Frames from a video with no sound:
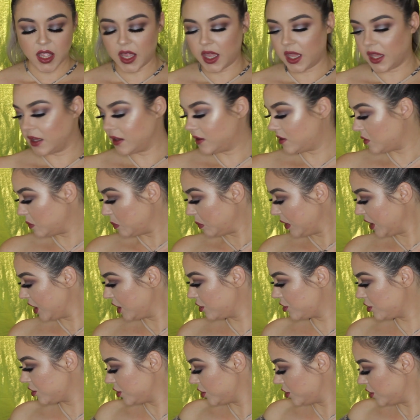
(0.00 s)
and some
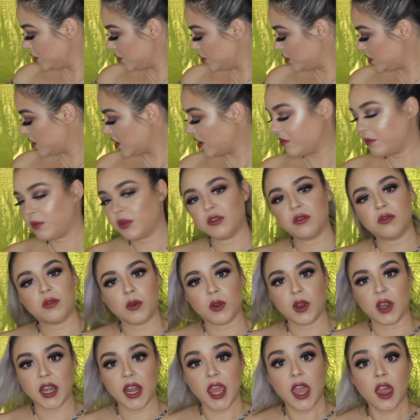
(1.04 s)
pictures of
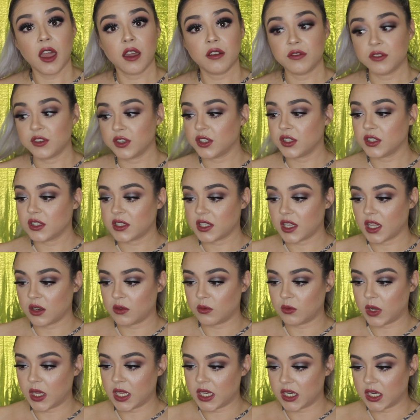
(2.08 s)
before and afters
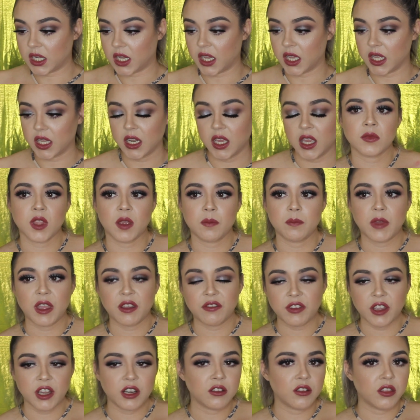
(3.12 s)
and whatnot.
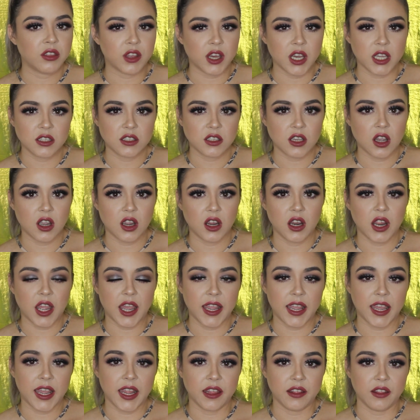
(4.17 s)
My final thoughts are
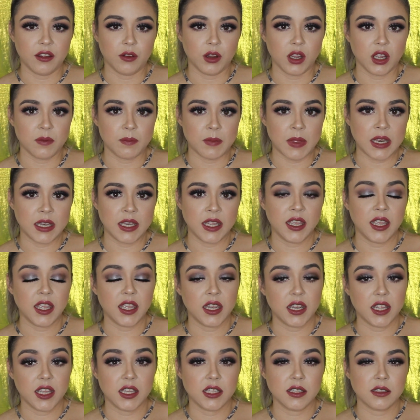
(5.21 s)
I highly recommend it.
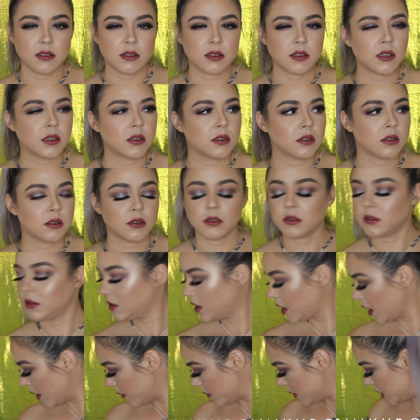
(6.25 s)
It is,
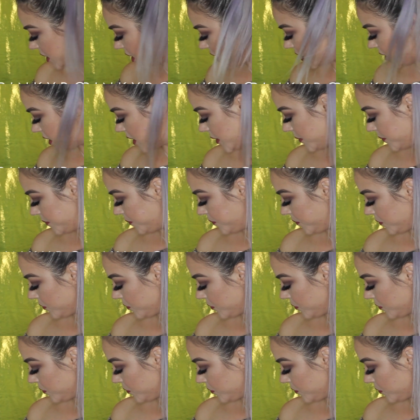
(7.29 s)
how much is it?